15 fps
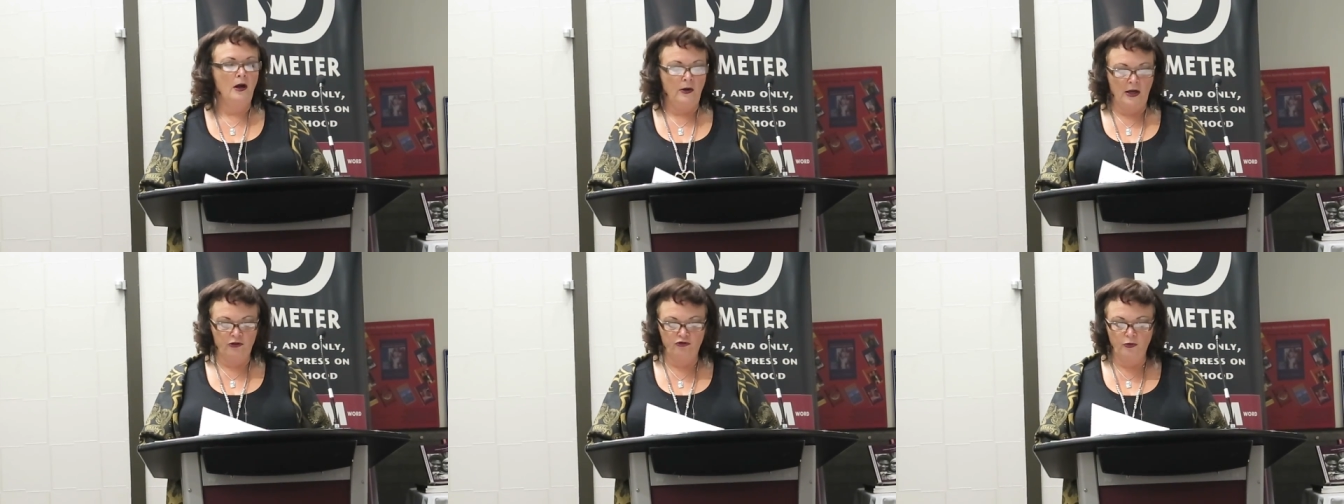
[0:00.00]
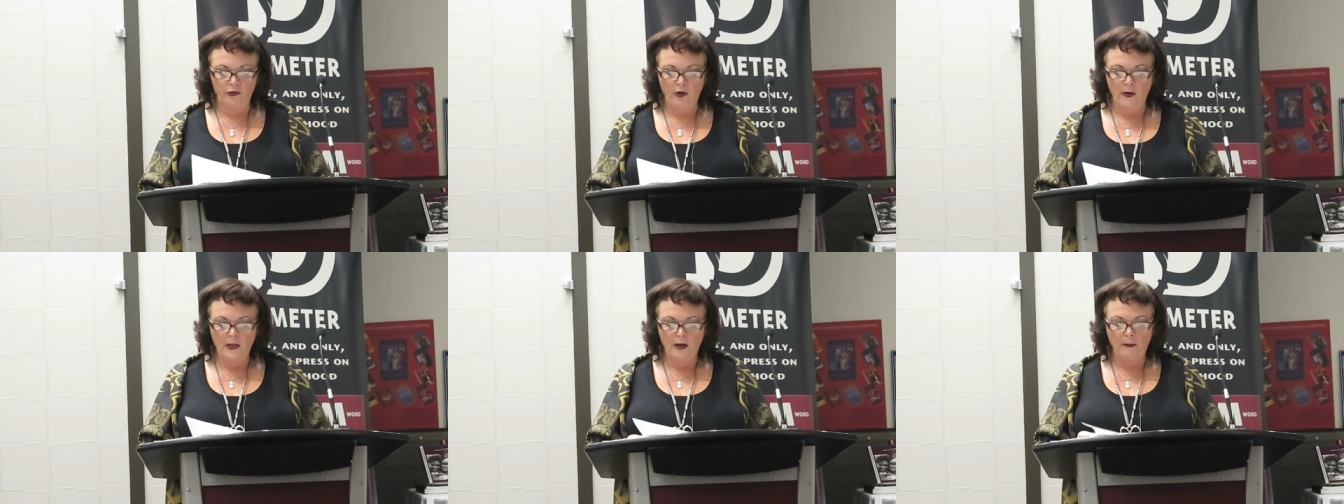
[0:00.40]
I actually
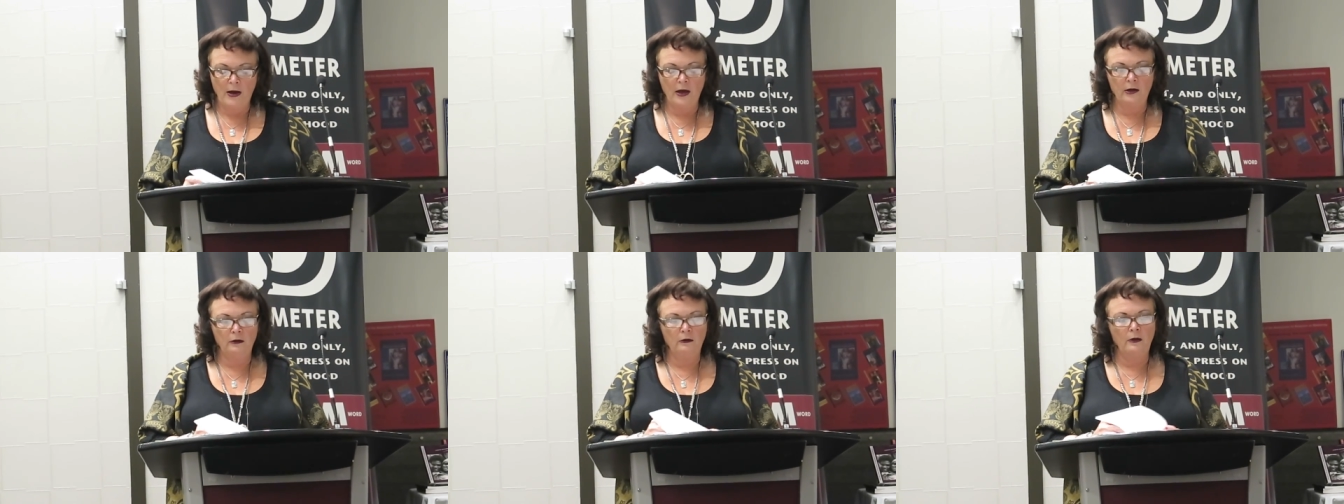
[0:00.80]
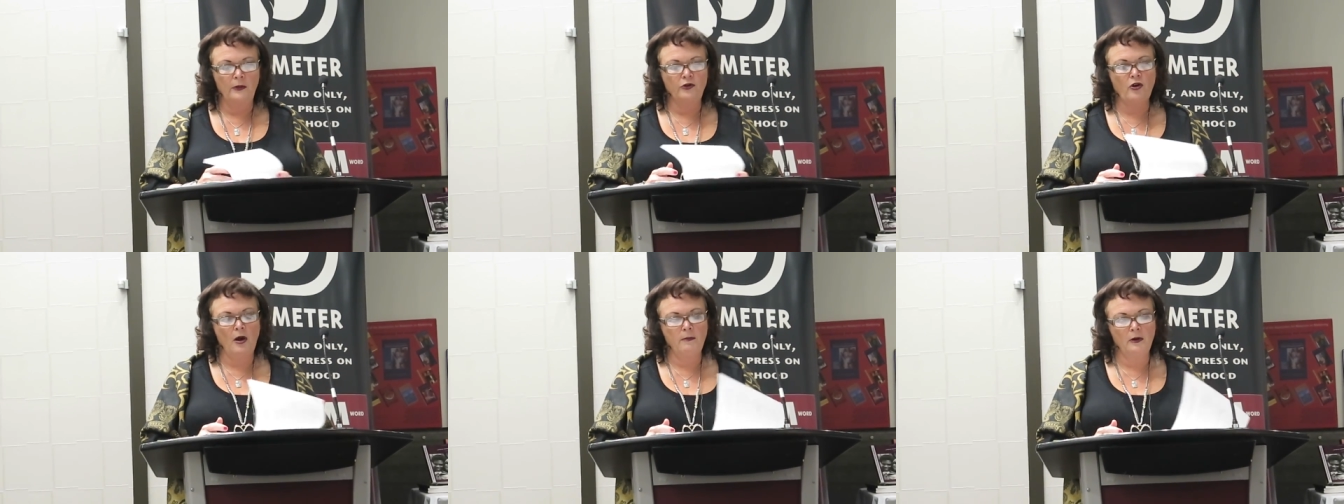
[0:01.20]
was on that panel on
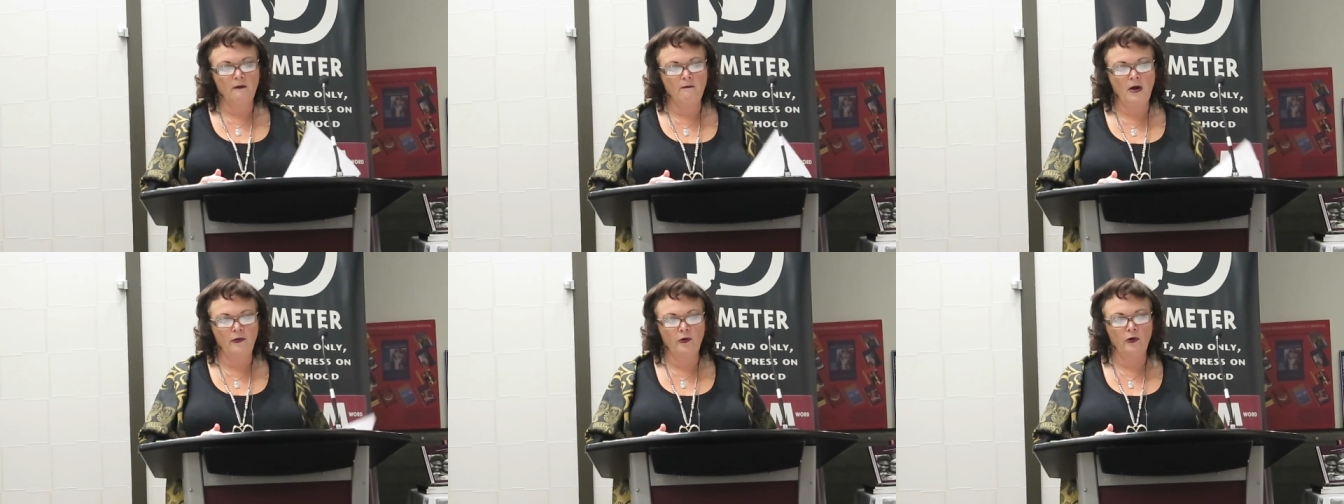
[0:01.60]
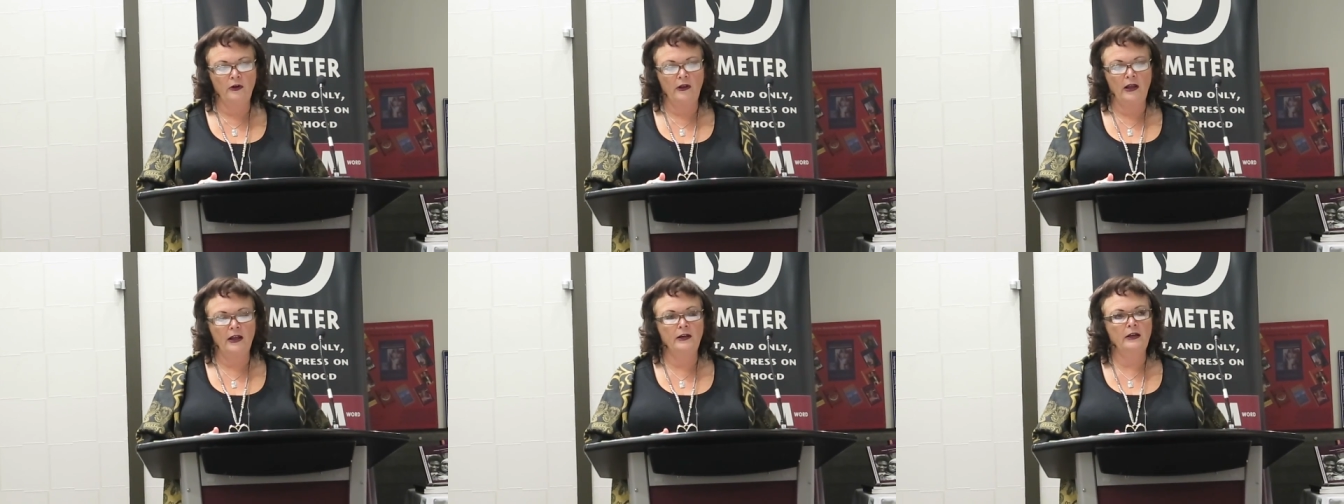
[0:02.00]
the topic of
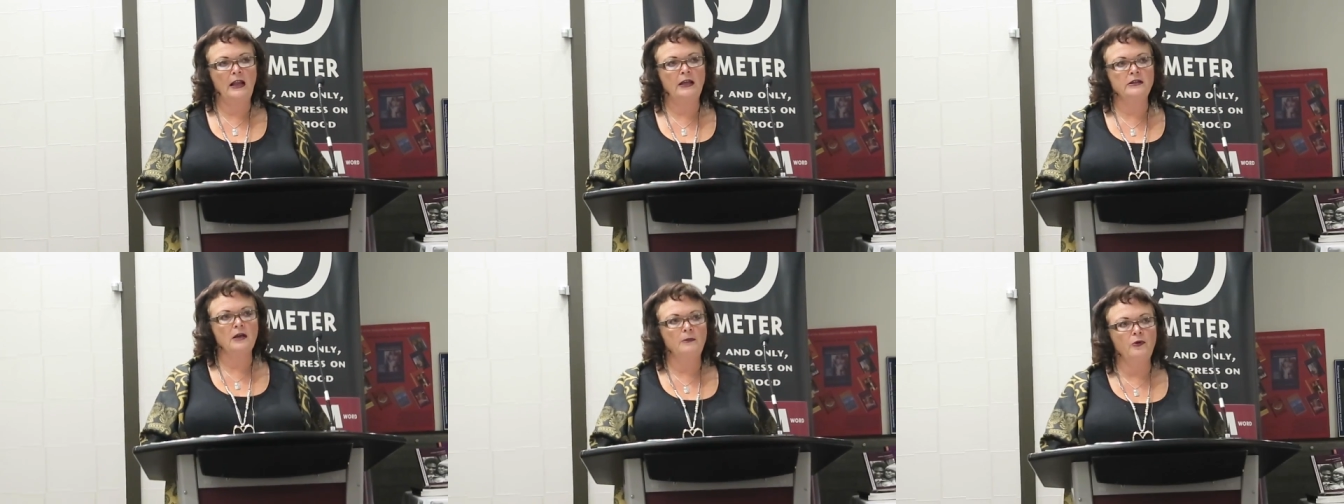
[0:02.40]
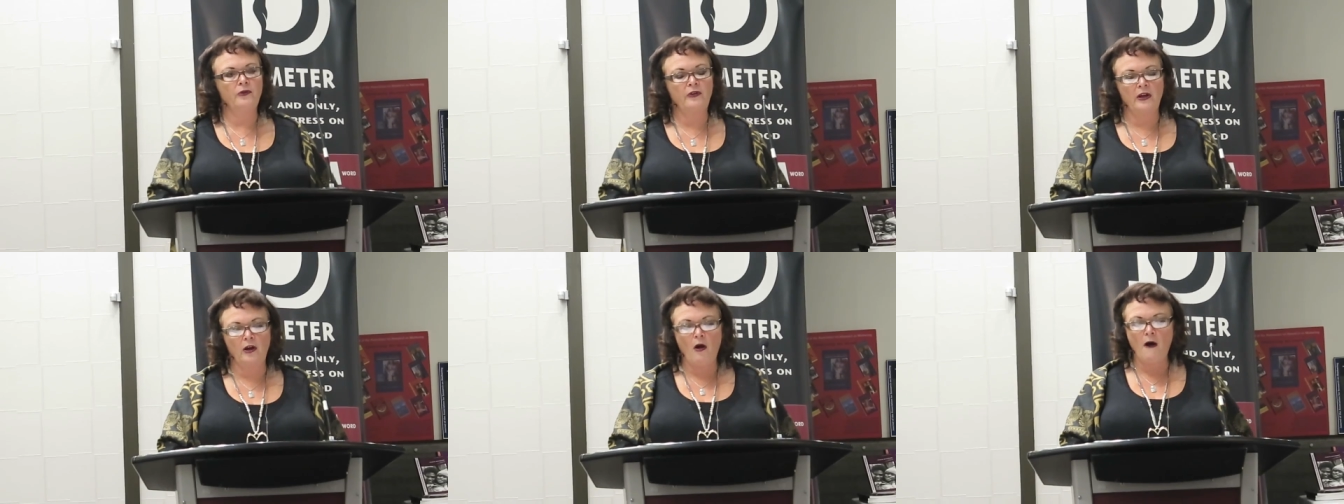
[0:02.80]
motherhood at an
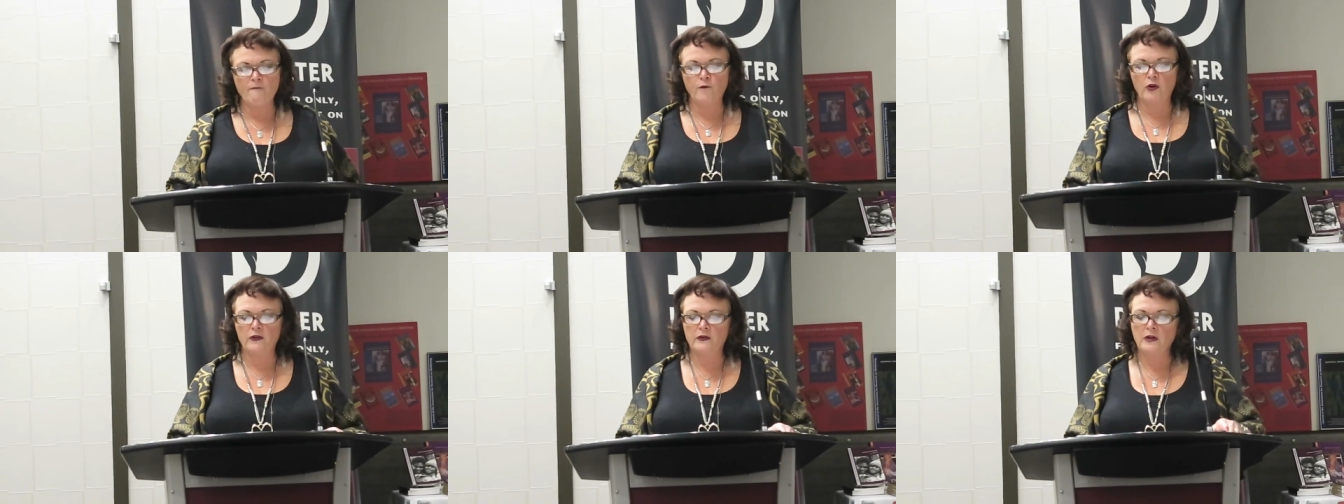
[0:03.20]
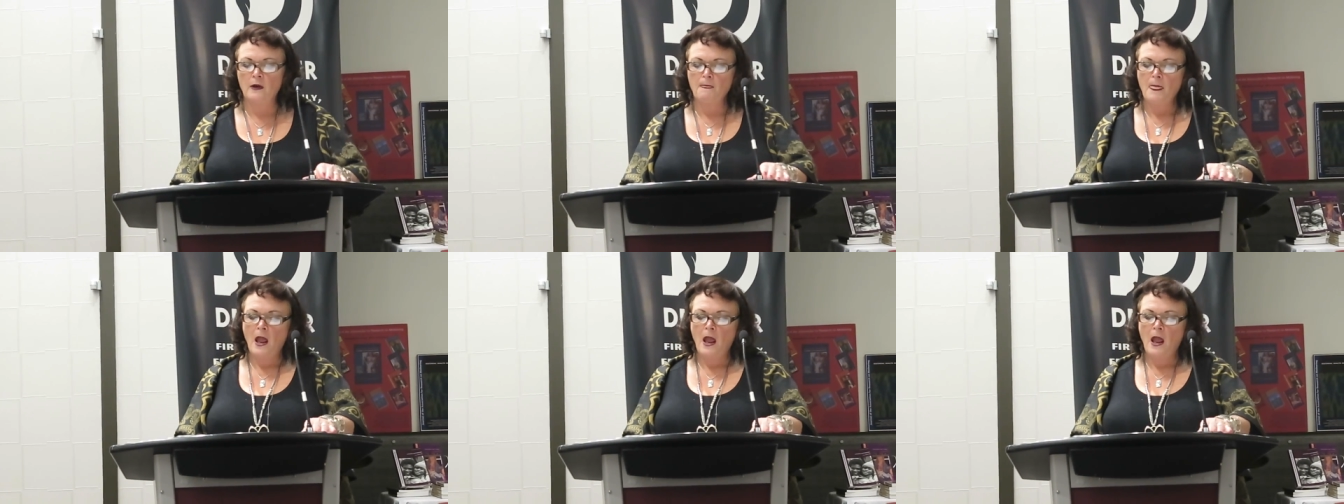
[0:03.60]
NWSA conference,